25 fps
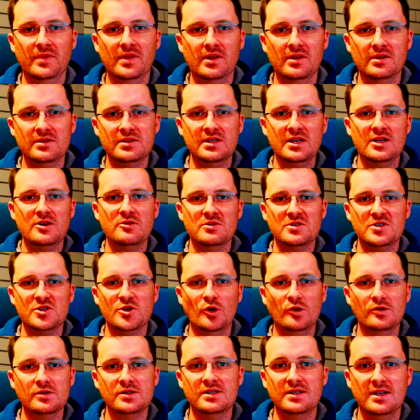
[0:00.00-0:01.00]
secret
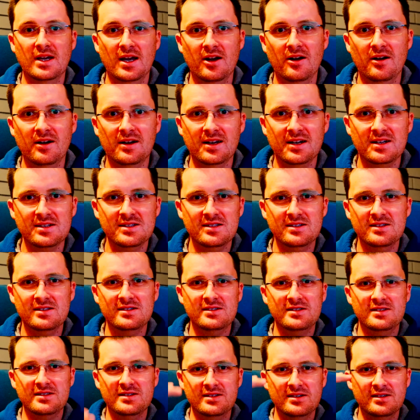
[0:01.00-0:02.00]
sauce there, I guess,
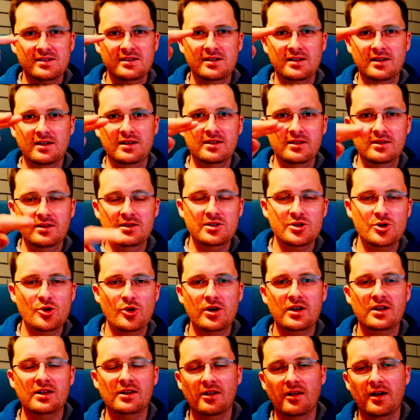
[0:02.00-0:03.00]
is
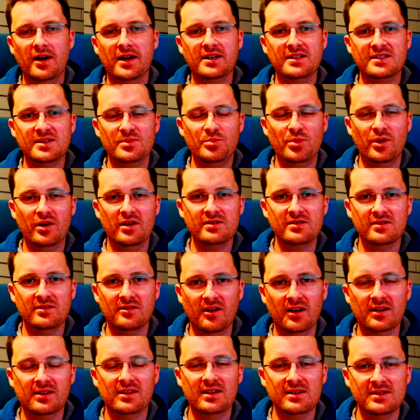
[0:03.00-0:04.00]
treat it like it's a person,
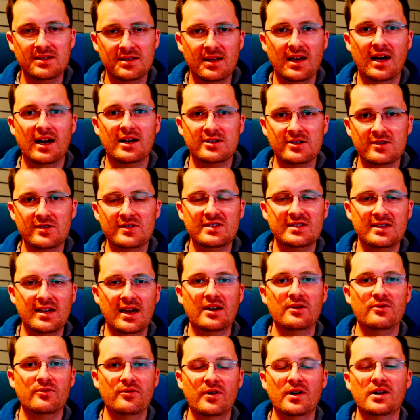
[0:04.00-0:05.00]
like this actually stand
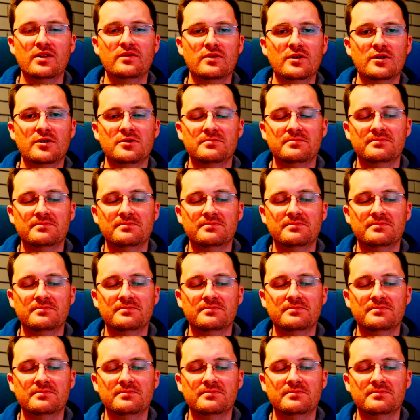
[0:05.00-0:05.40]
in front of you.